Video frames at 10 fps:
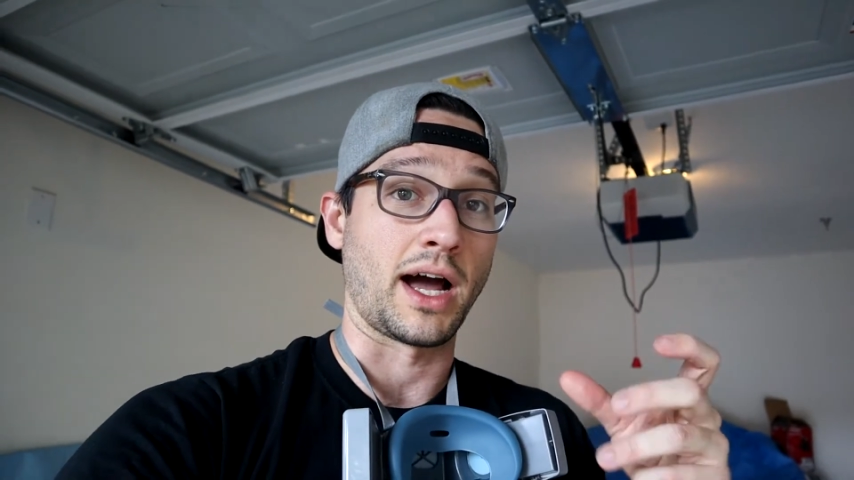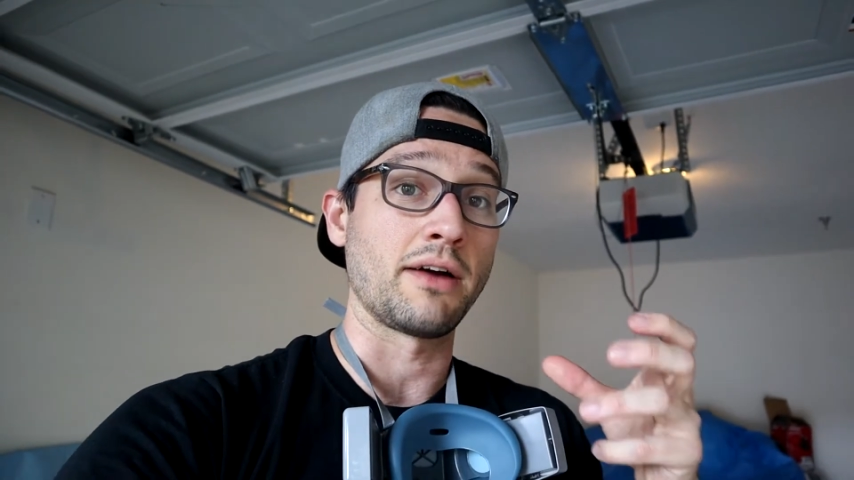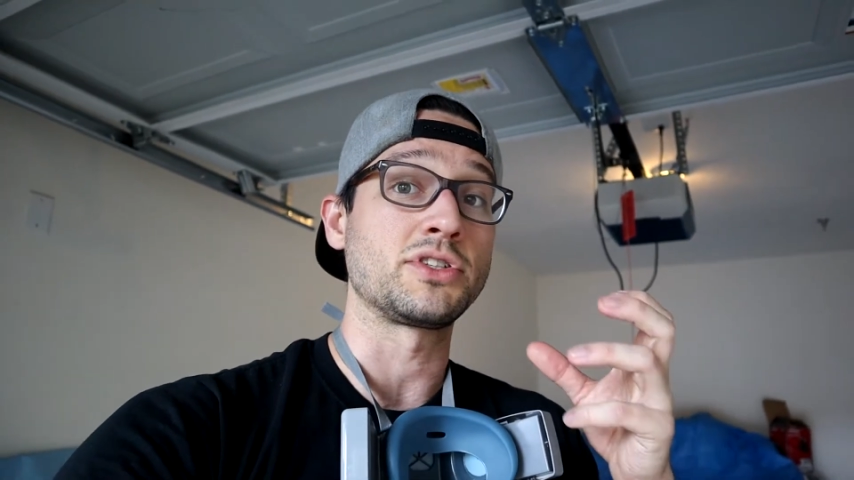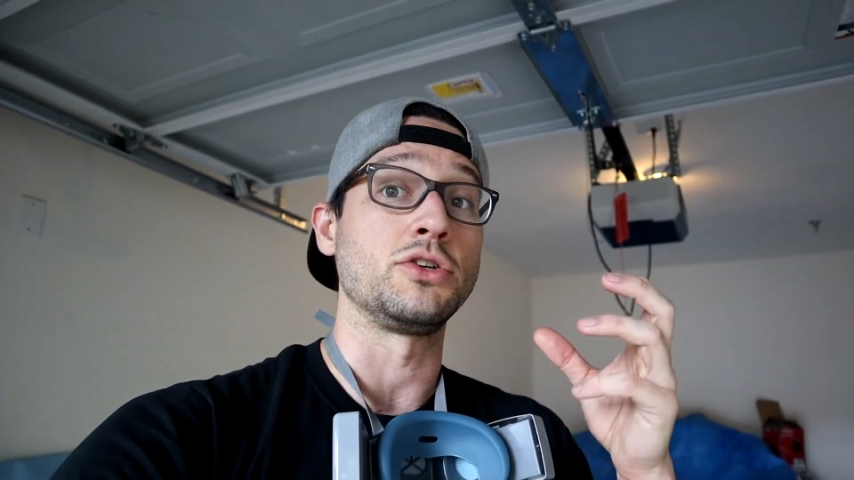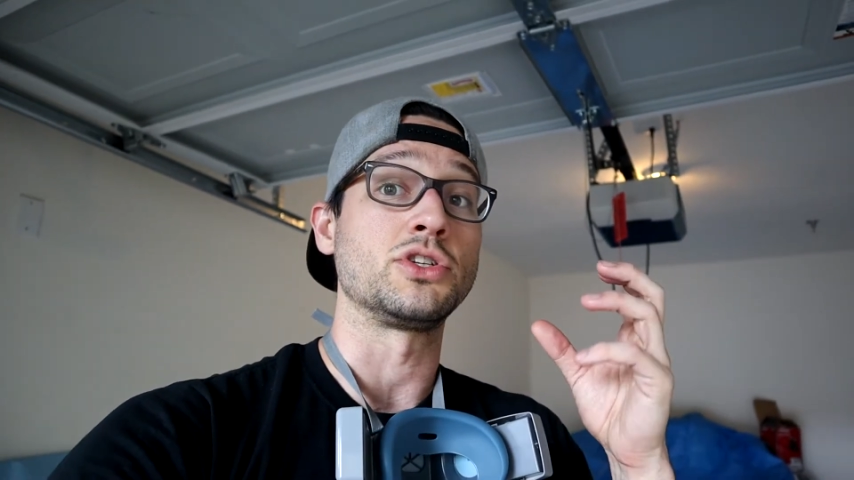
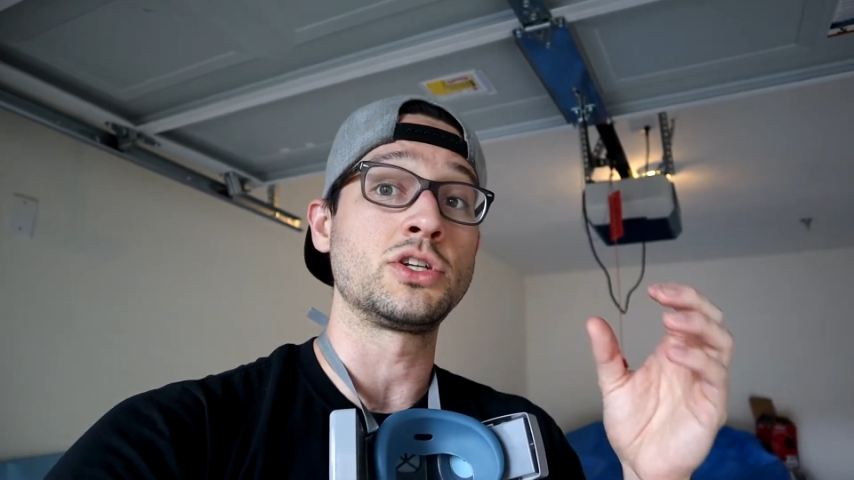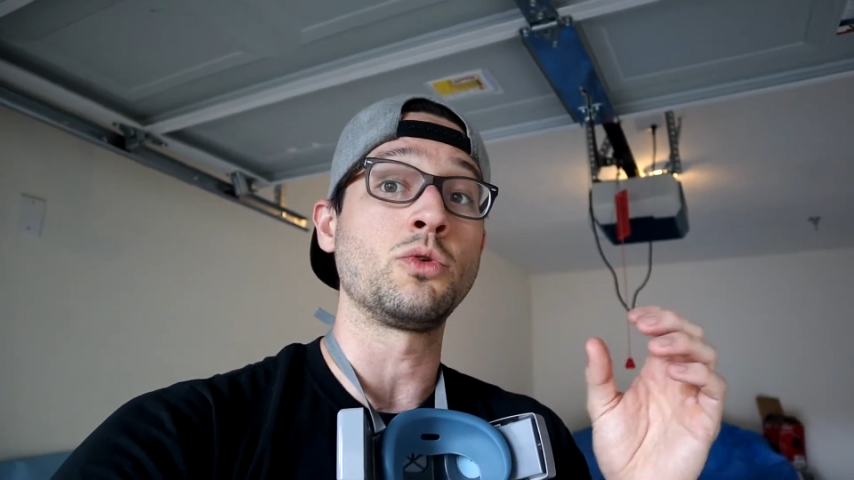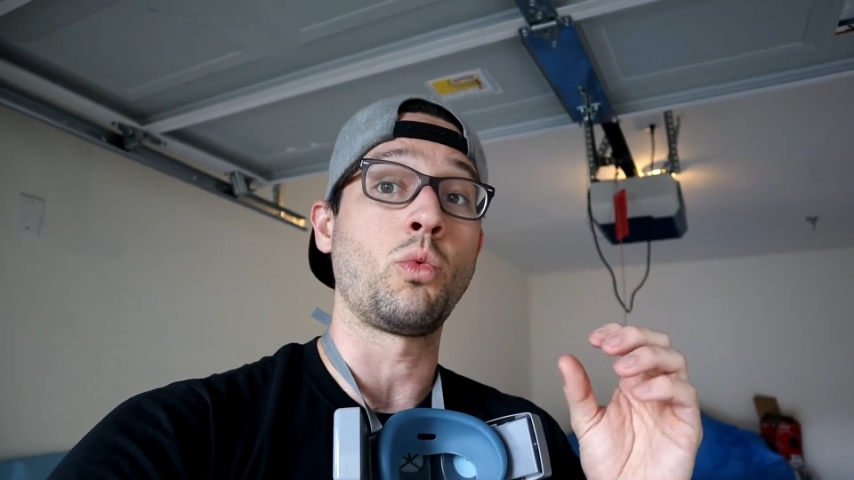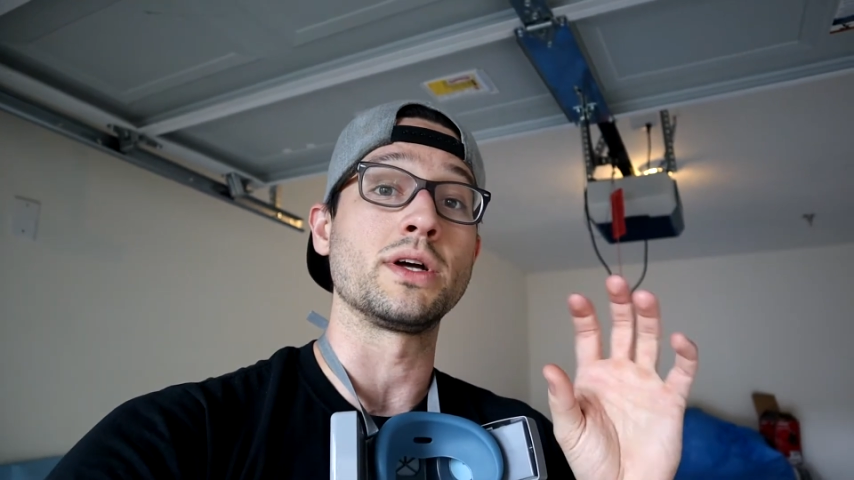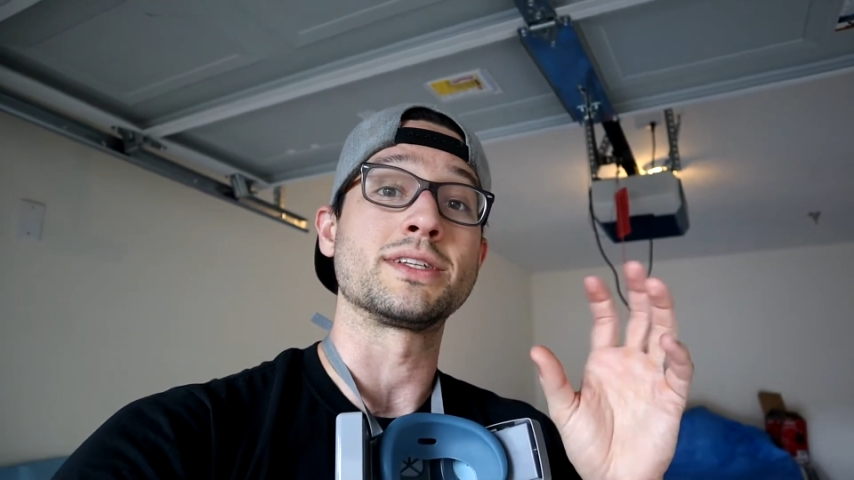Obviously, you
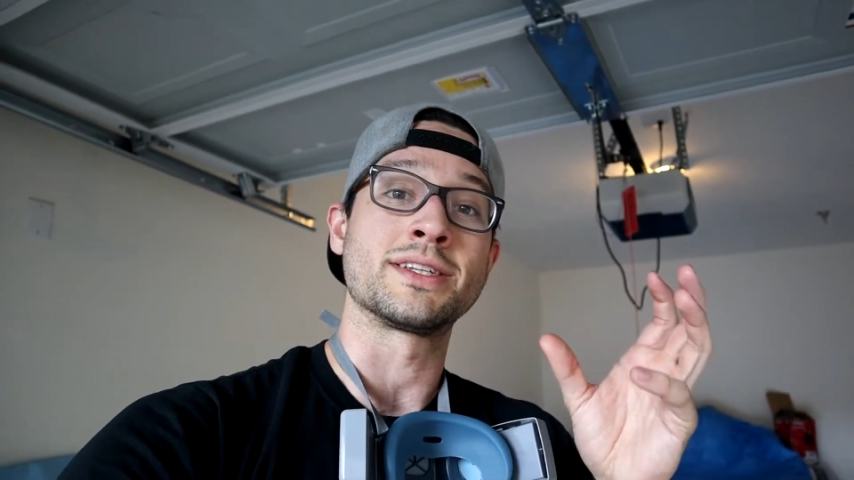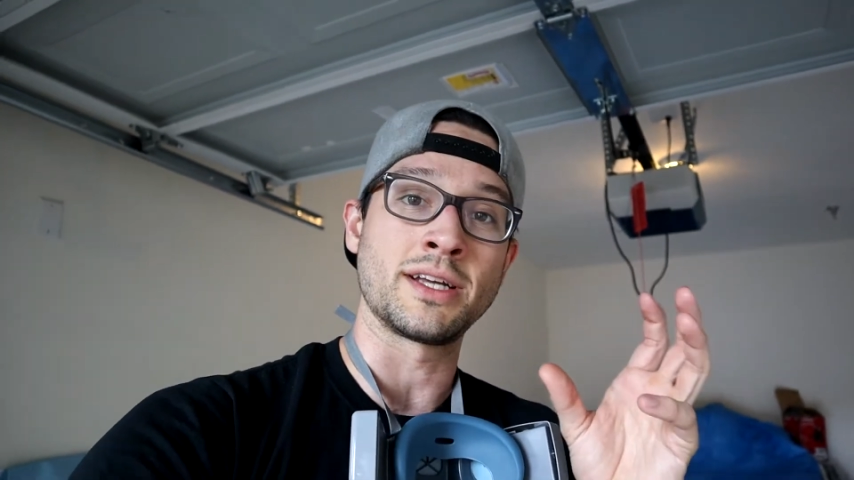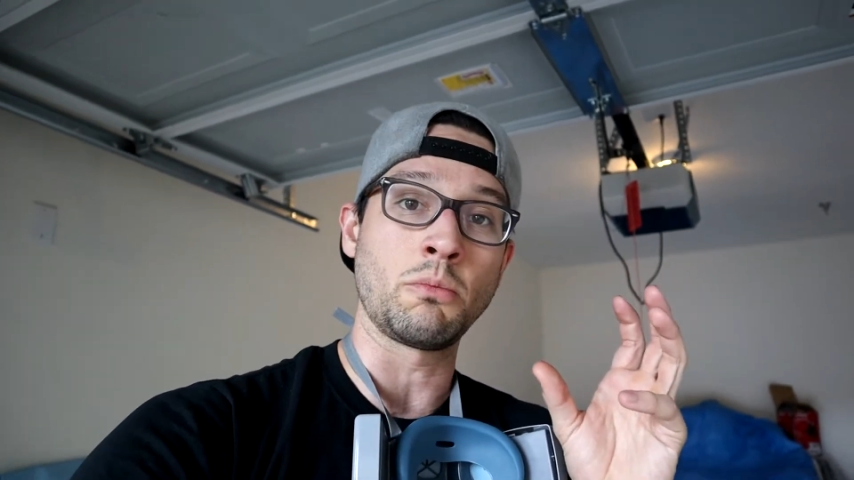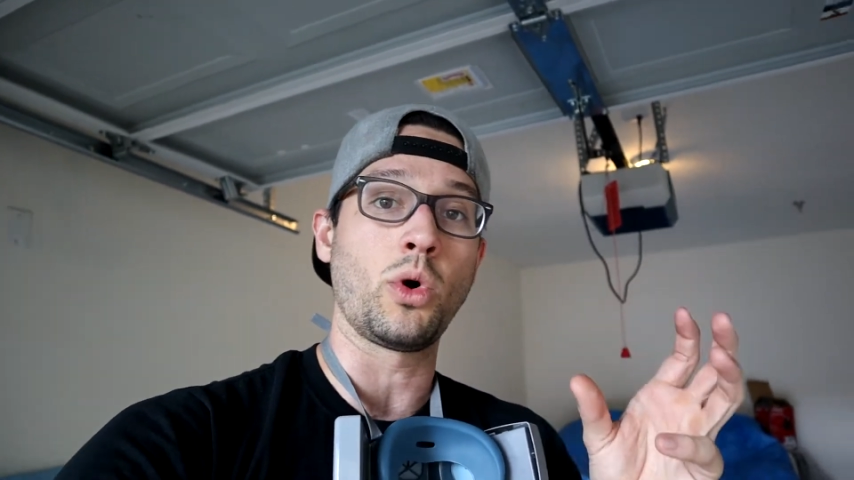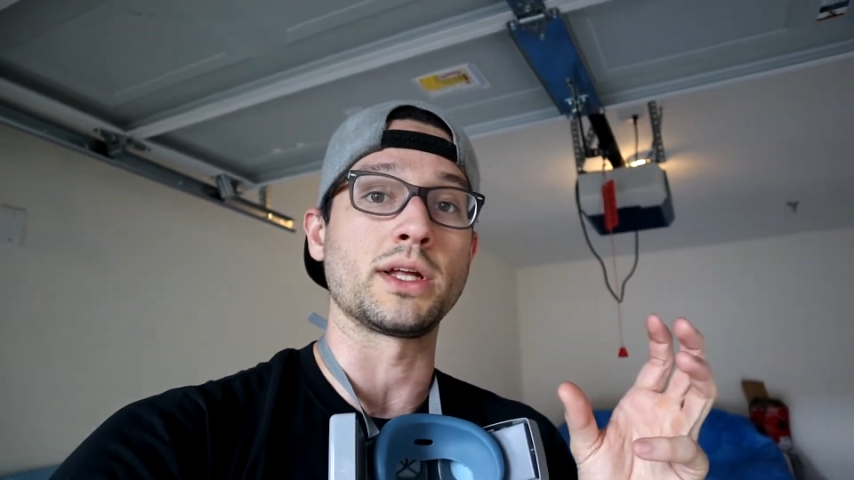still want
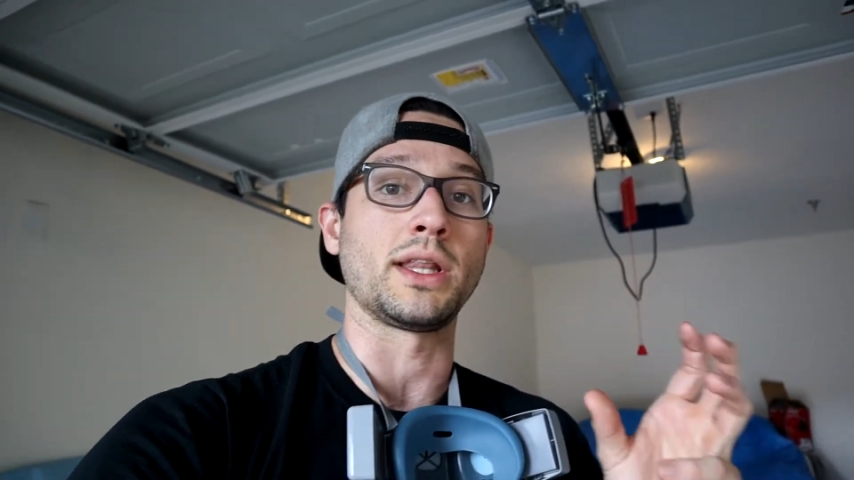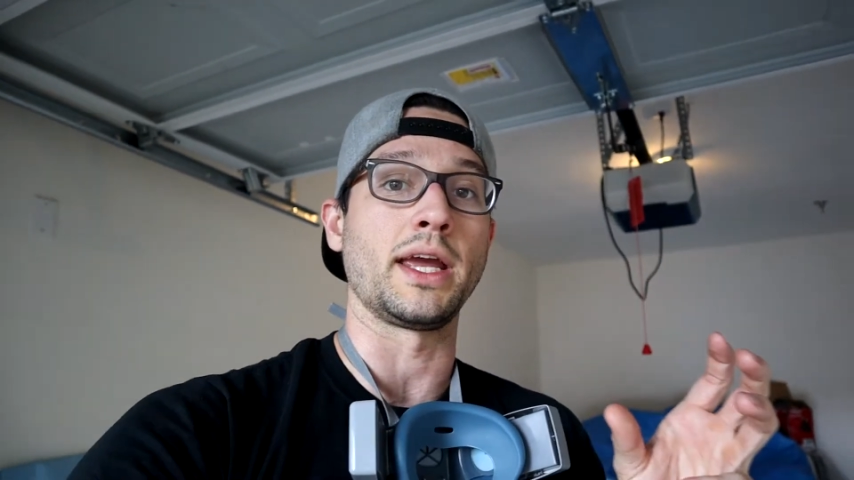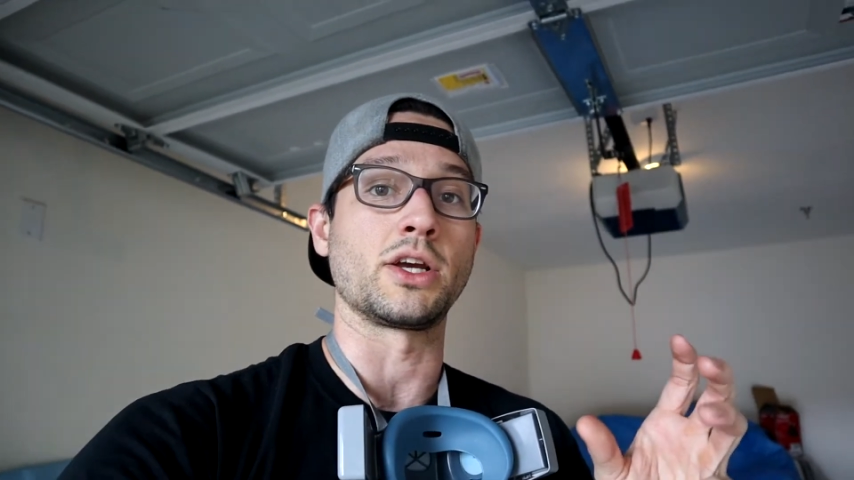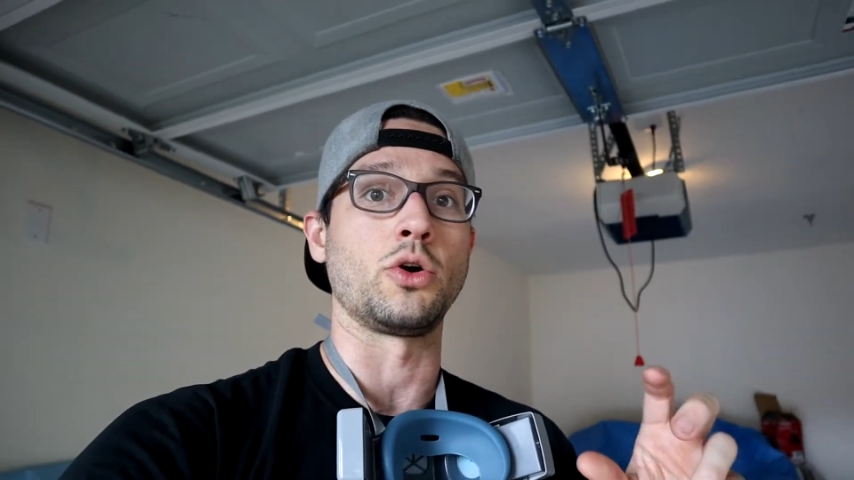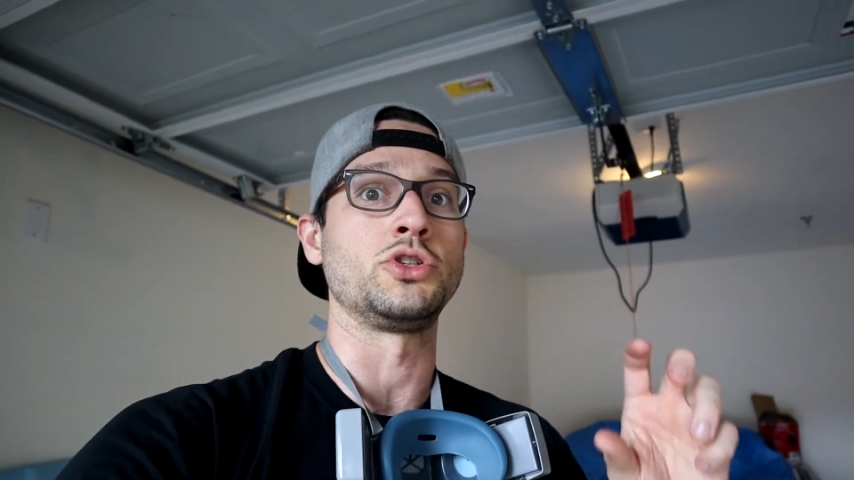somewhat
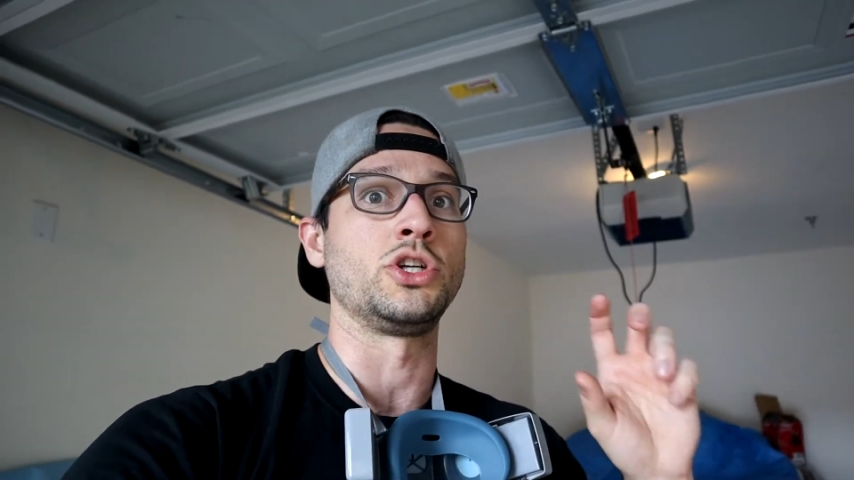light coats.